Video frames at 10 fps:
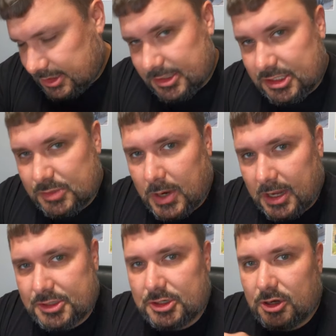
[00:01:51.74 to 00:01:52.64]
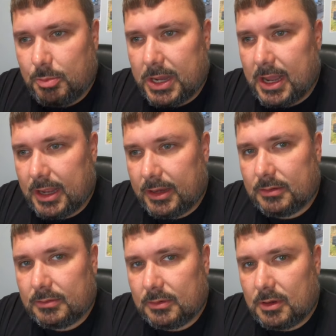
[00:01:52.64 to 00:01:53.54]
says sponsored
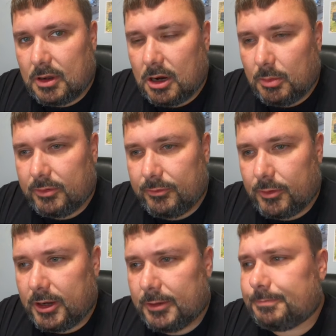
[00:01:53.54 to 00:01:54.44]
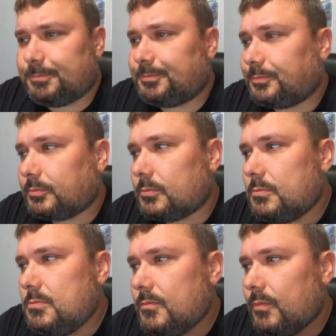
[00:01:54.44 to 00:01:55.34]
by Harbor Freight.
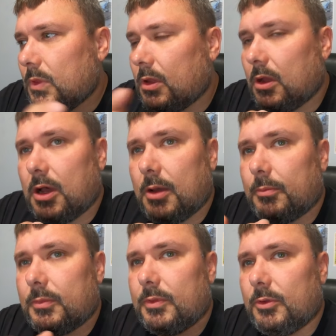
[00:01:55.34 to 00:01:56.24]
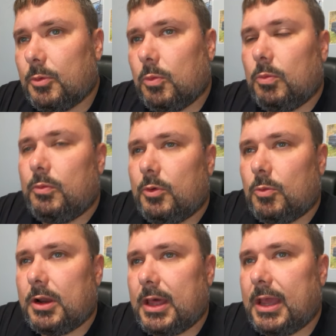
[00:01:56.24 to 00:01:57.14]
The
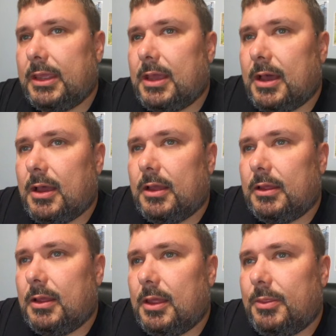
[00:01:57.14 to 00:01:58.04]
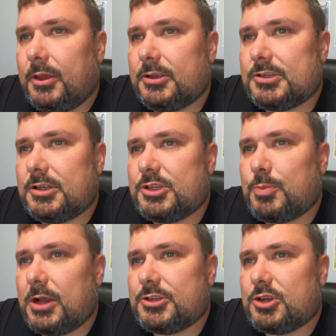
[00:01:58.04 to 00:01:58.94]
one I got, I think it said
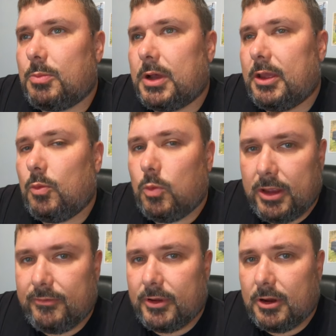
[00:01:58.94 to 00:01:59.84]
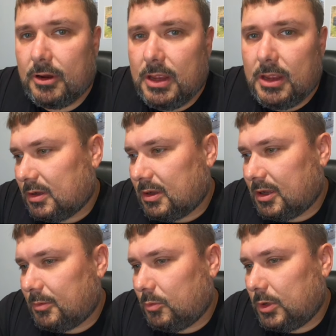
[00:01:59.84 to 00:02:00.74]
sponsored by Wayfair.
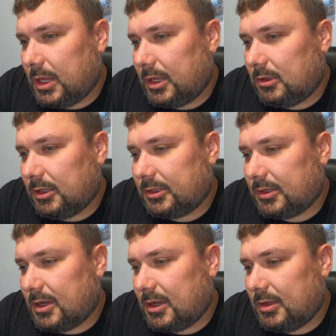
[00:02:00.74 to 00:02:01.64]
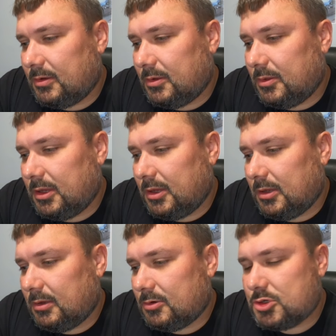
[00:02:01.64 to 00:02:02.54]
When I clicked on the